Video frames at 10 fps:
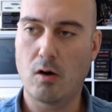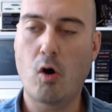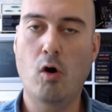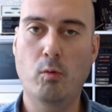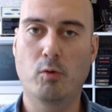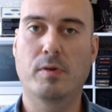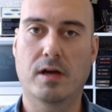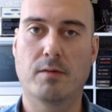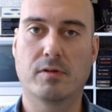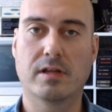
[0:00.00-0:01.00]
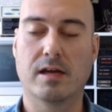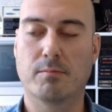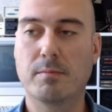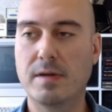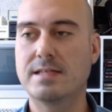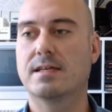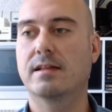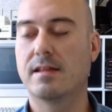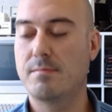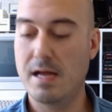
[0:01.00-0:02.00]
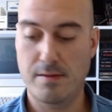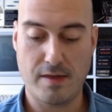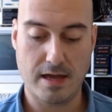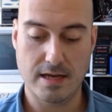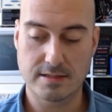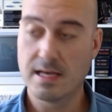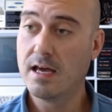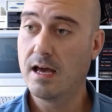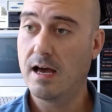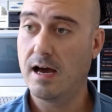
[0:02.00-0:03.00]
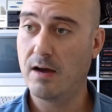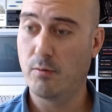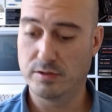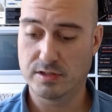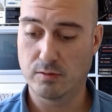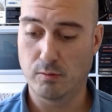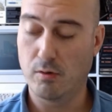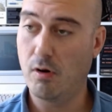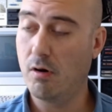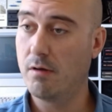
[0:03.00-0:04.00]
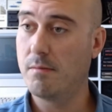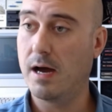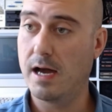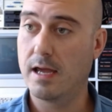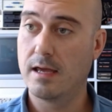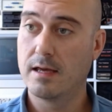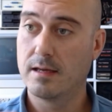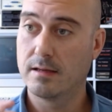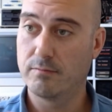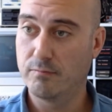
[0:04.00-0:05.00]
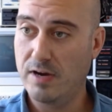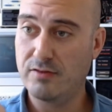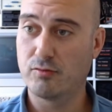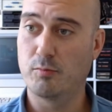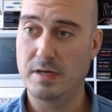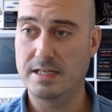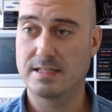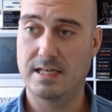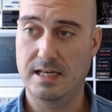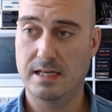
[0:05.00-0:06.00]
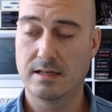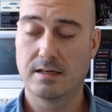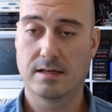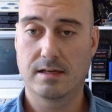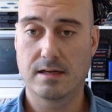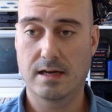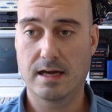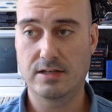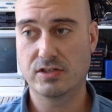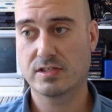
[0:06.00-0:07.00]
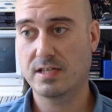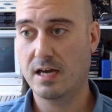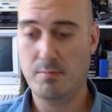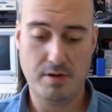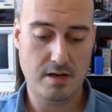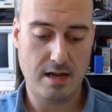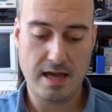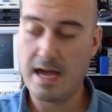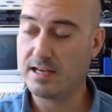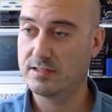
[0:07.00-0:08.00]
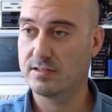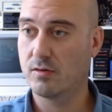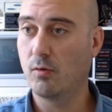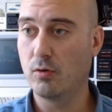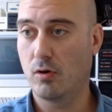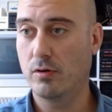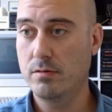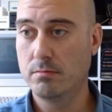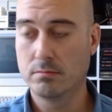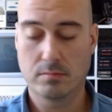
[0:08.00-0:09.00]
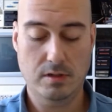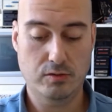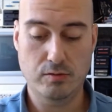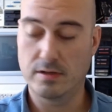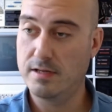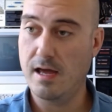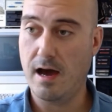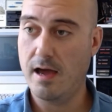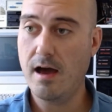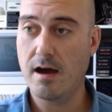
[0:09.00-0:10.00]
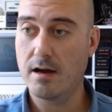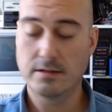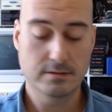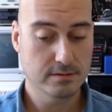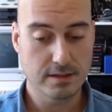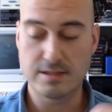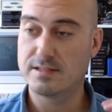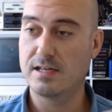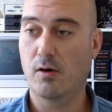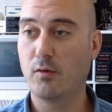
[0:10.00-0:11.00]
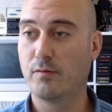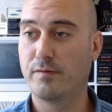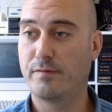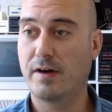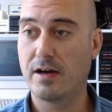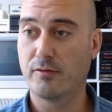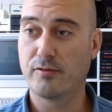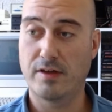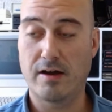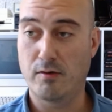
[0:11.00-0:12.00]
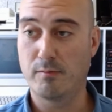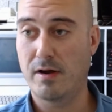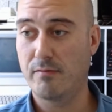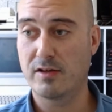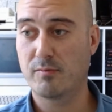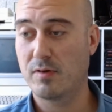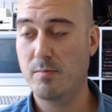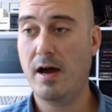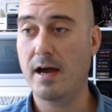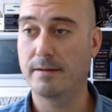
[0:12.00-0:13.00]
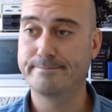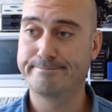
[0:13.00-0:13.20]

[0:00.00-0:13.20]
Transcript: All will become clear, but basically the main thing is I want to go on my retro PC and just type in x:, do a dir, and see all of the files that are on my Raspberry Pi,